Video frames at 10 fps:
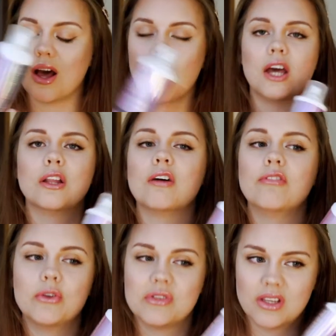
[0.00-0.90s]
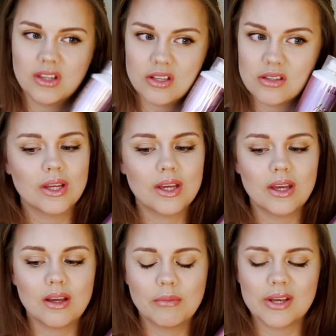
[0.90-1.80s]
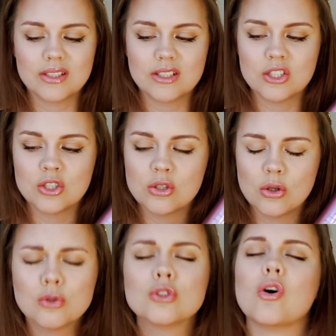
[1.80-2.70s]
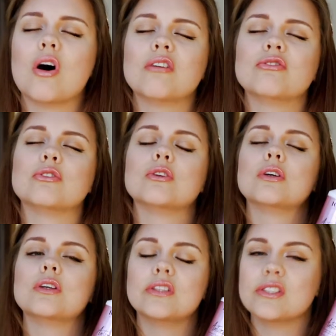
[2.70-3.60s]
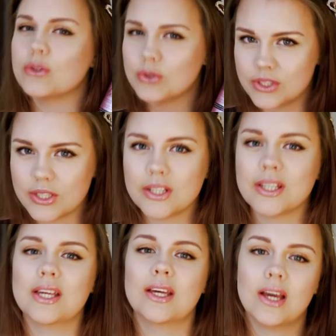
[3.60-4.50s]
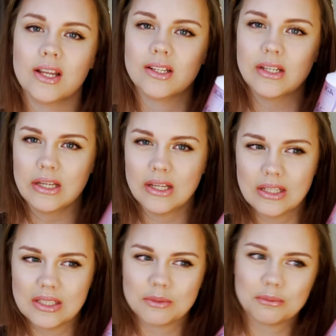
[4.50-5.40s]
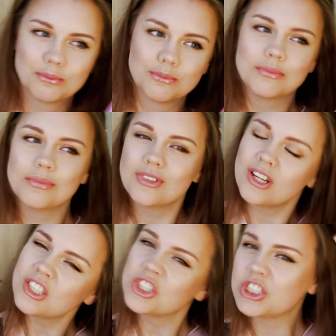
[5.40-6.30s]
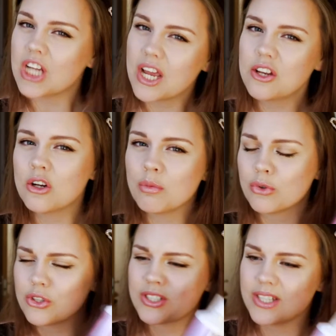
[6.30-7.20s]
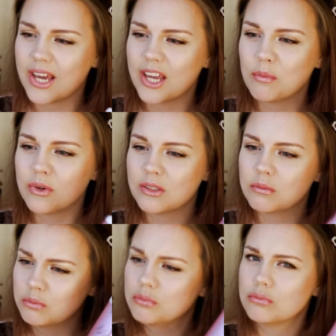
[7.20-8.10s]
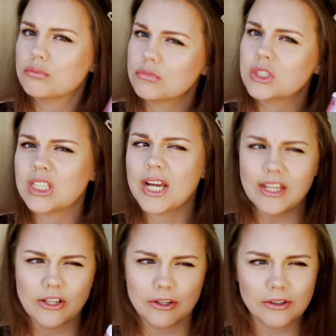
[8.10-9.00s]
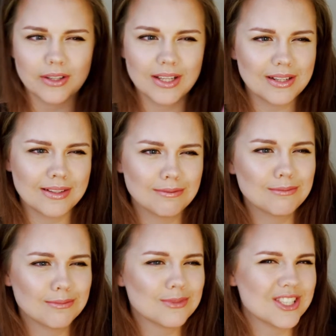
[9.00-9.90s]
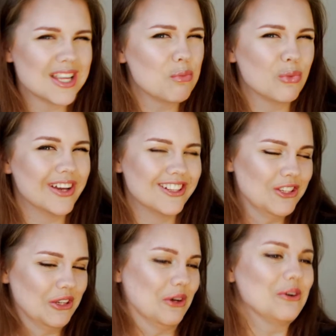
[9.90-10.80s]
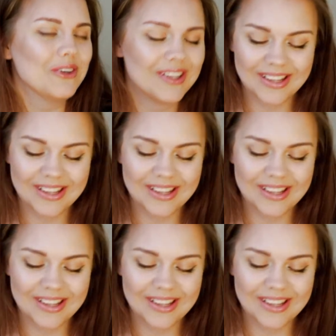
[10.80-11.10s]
I love using this. It makes it so soft and so silky and not shinier per se, but shinier in some way too.